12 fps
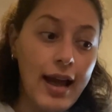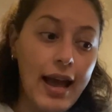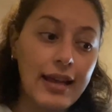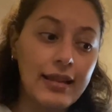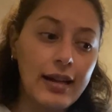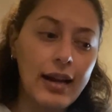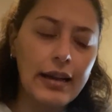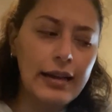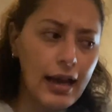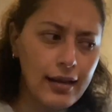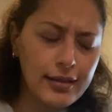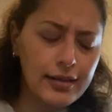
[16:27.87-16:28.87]
And then I
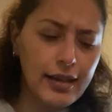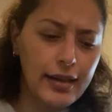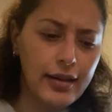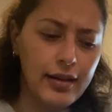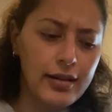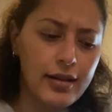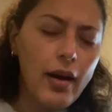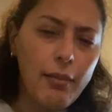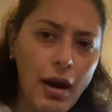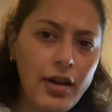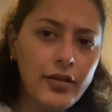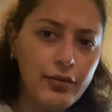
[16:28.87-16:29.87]
calculated the
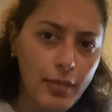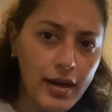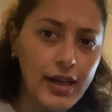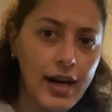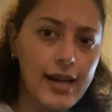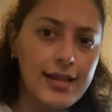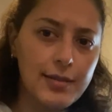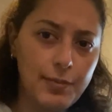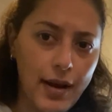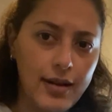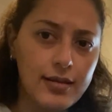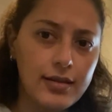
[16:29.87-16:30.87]
amount of money I
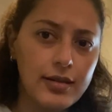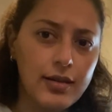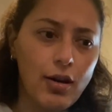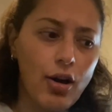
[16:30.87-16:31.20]
spent